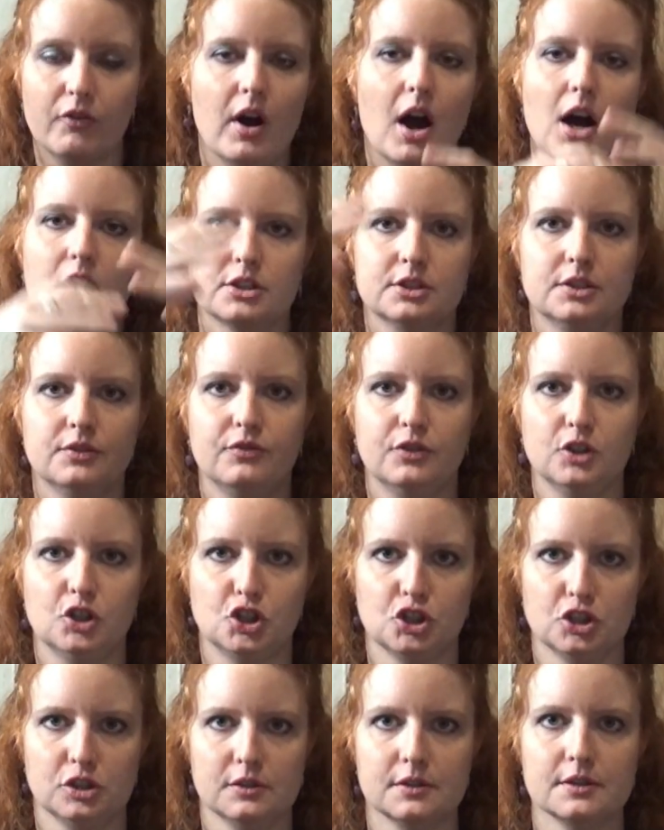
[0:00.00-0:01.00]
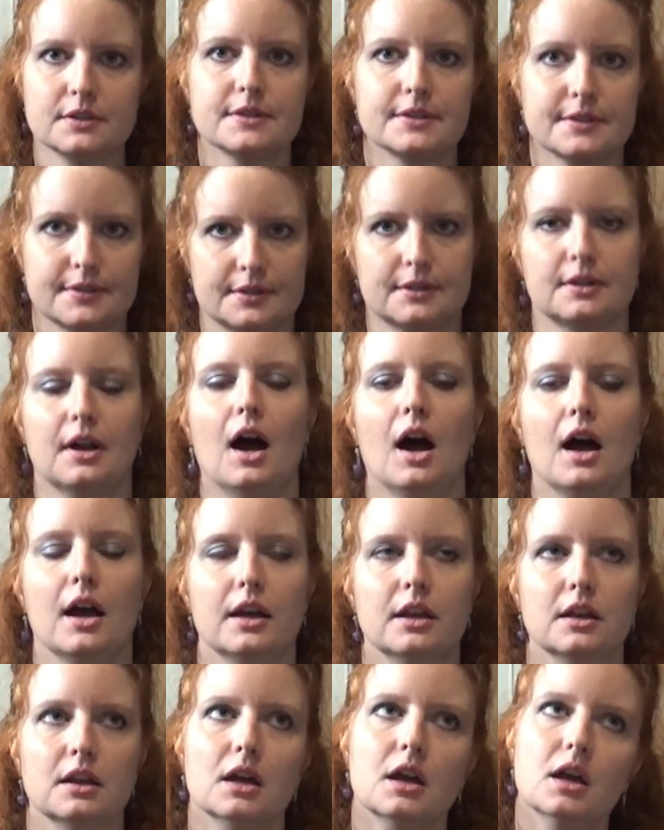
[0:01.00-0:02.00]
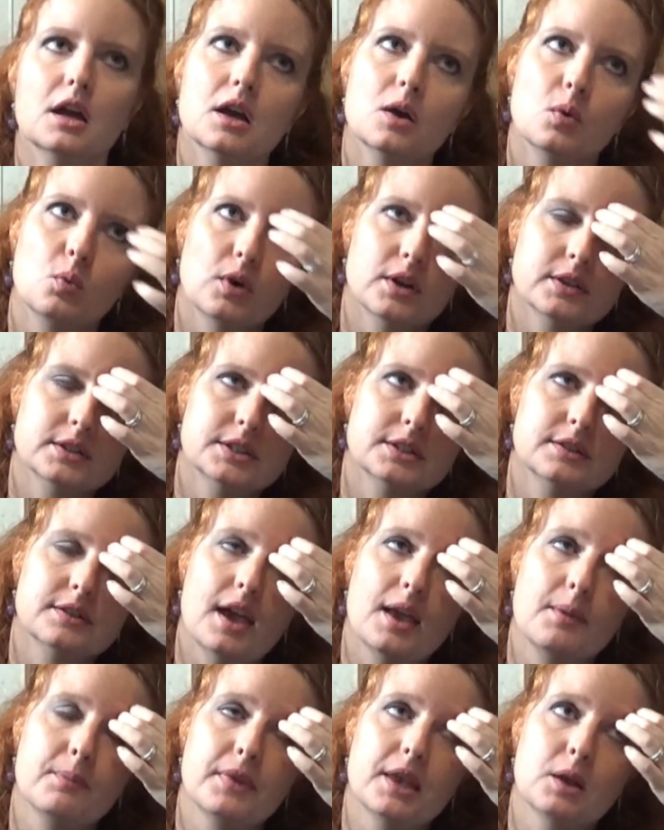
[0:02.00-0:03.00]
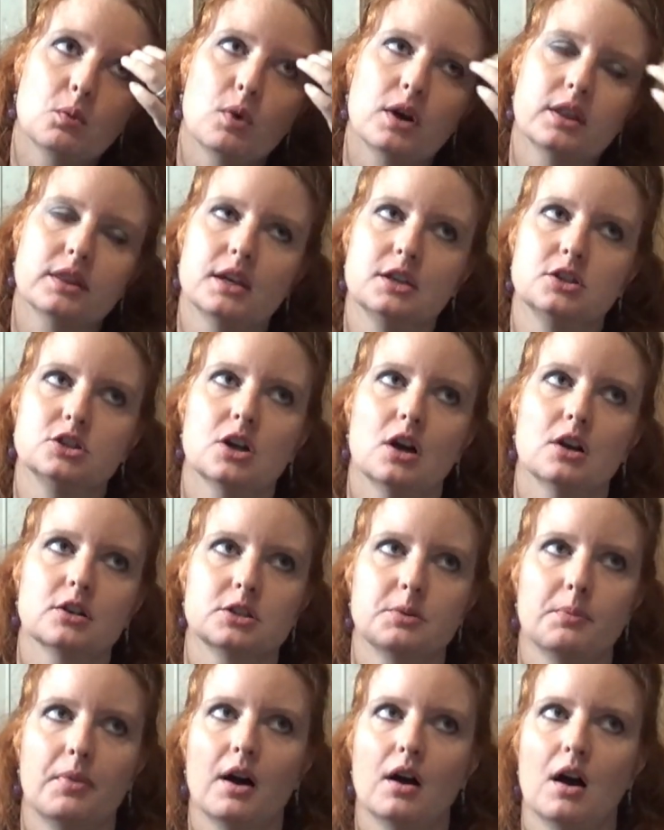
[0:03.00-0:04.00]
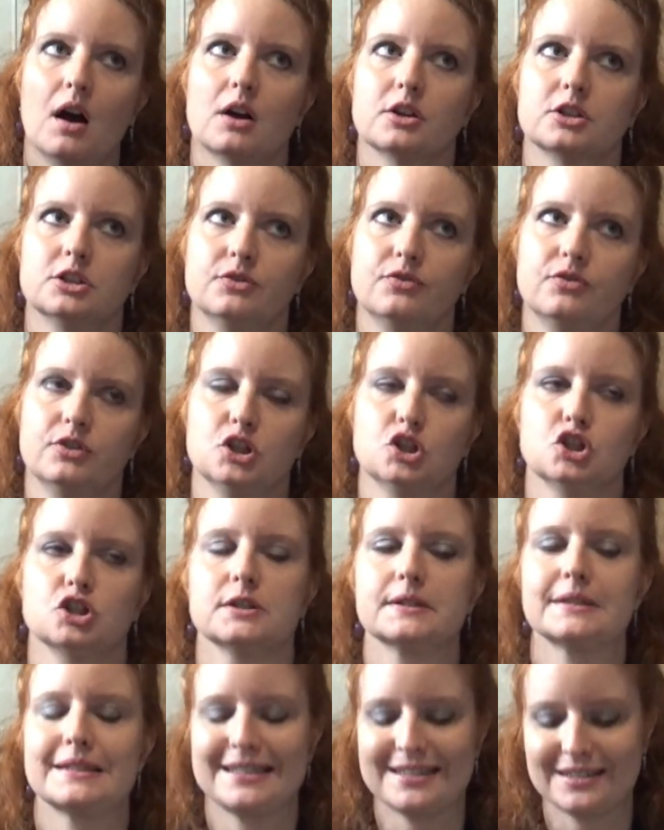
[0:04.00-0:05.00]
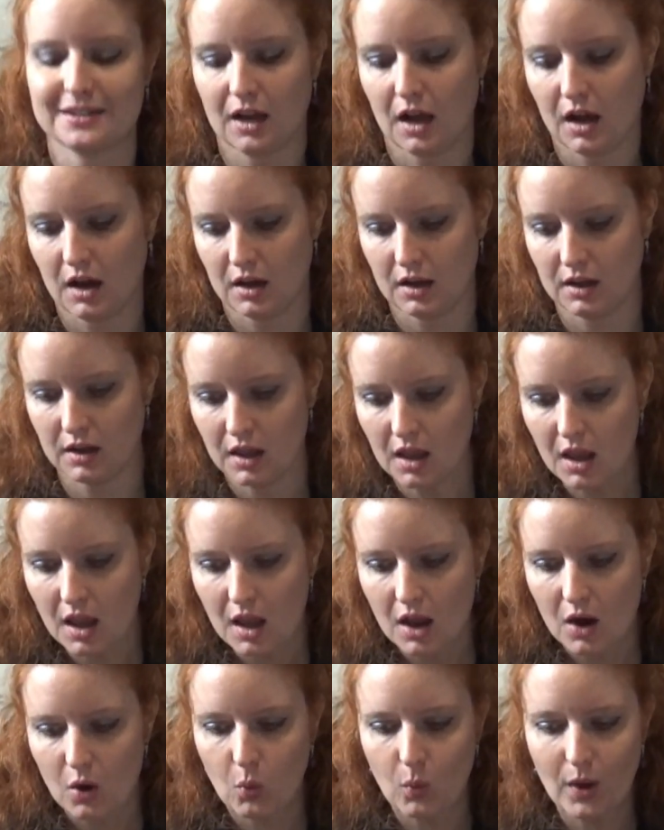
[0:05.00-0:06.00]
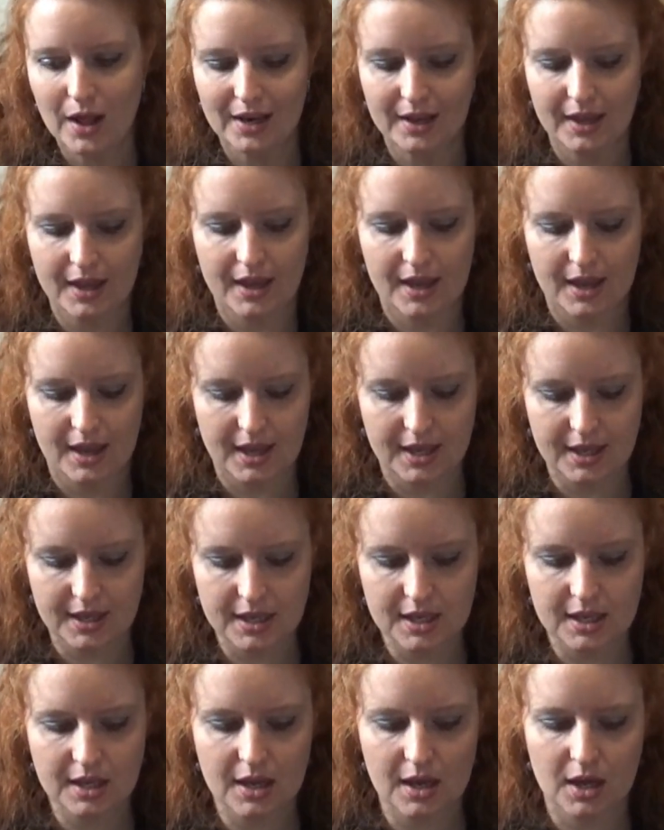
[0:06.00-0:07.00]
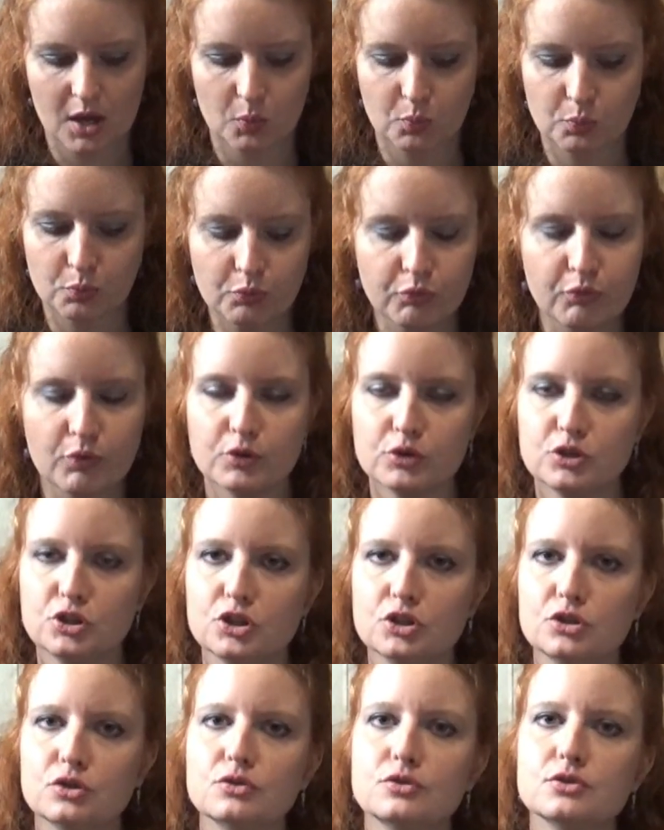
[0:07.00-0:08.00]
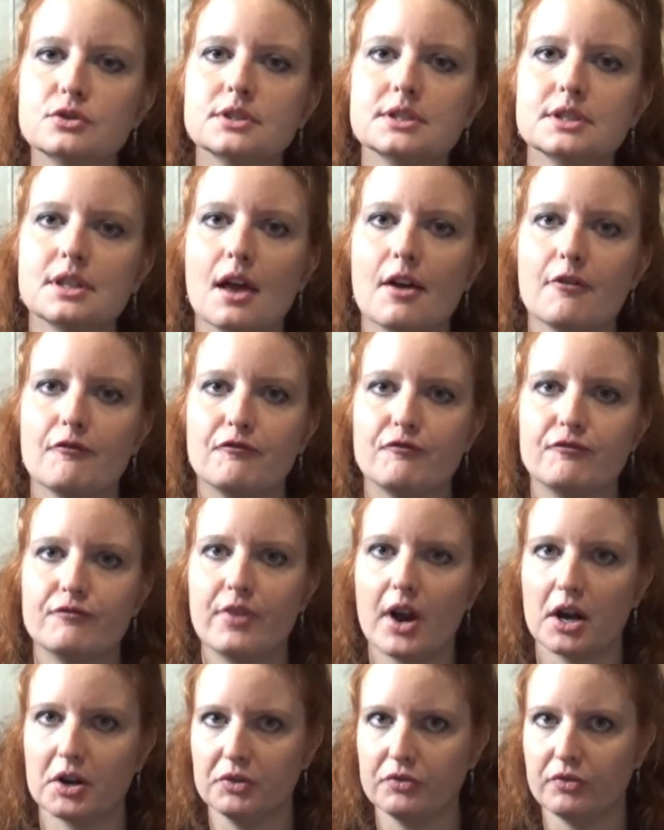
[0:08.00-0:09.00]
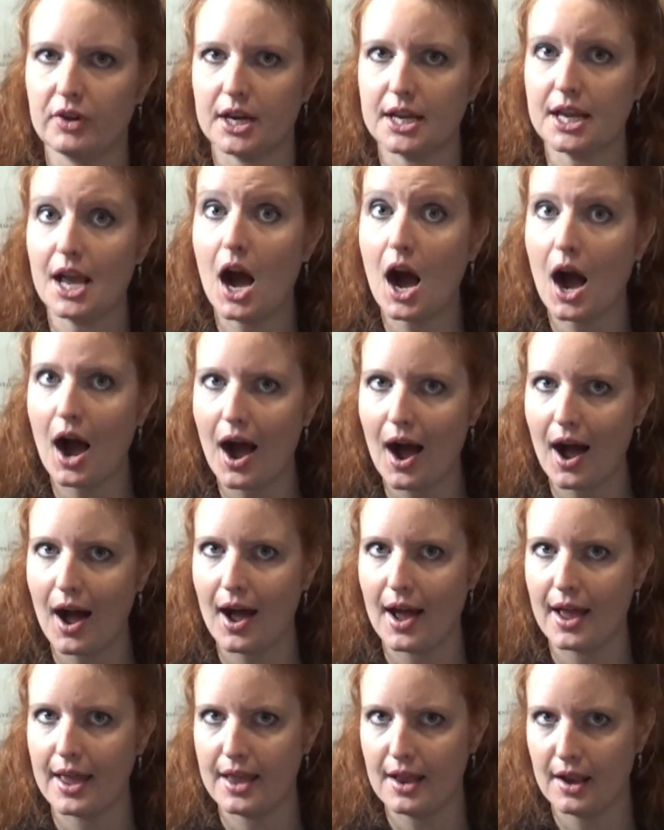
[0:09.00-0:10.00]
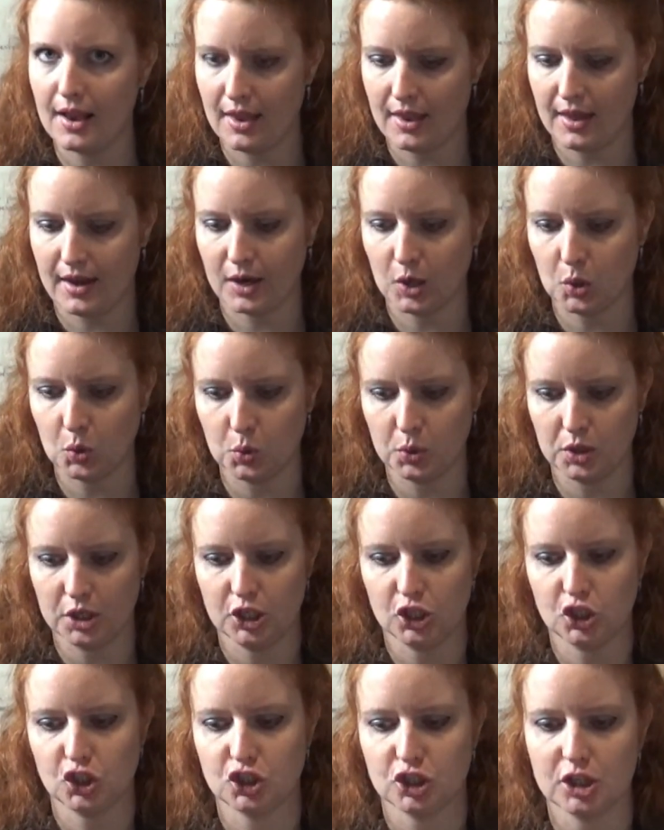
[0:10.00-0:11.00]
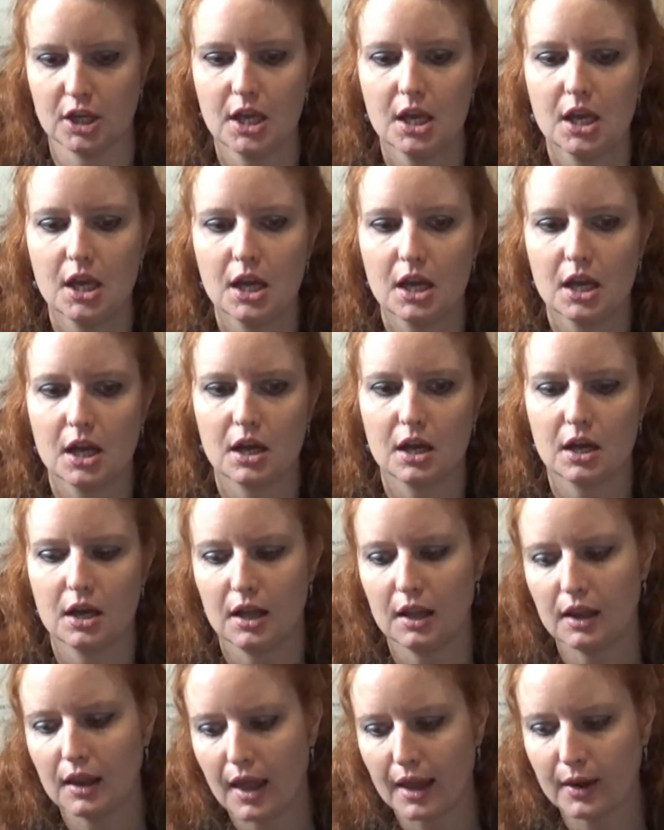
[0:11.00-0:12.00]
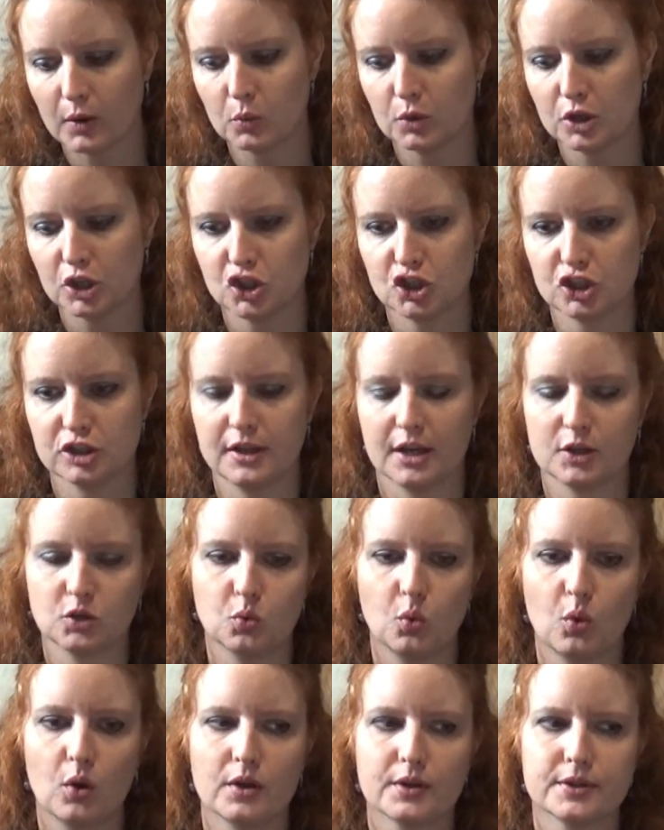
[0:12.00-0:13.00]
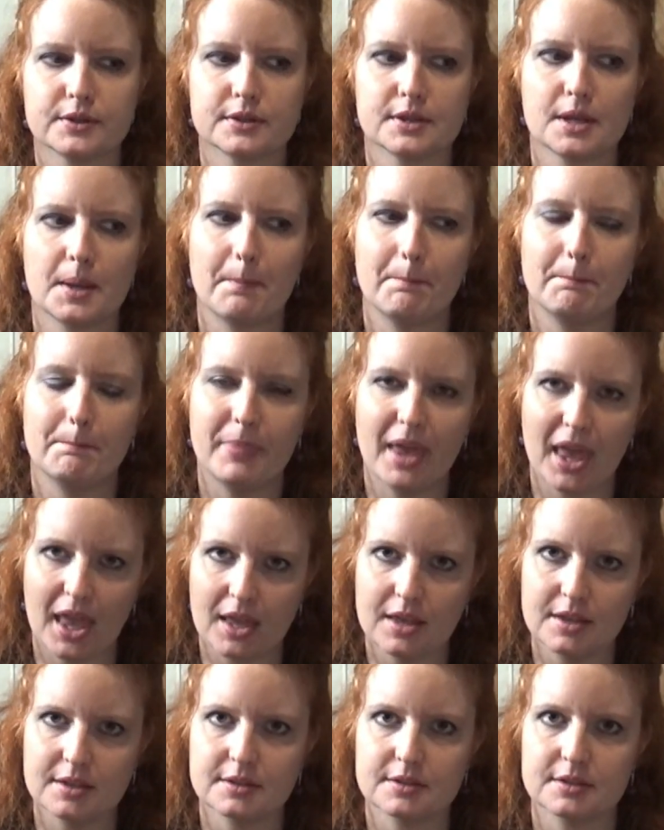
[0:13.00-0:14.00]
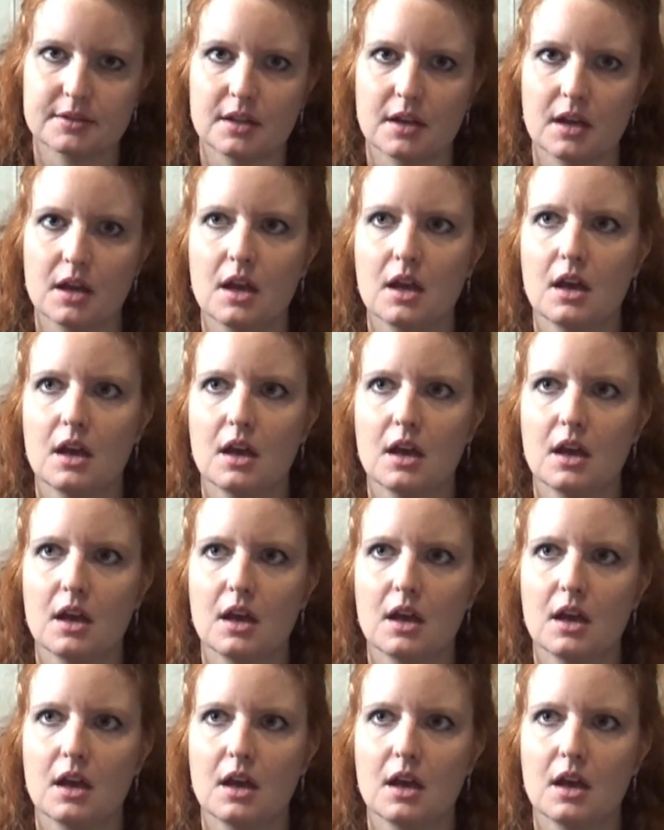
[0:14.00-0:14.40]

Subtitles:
artificial style. What did they mean when they talked about artificial style? Well, he produced a very, very high language, a language that was based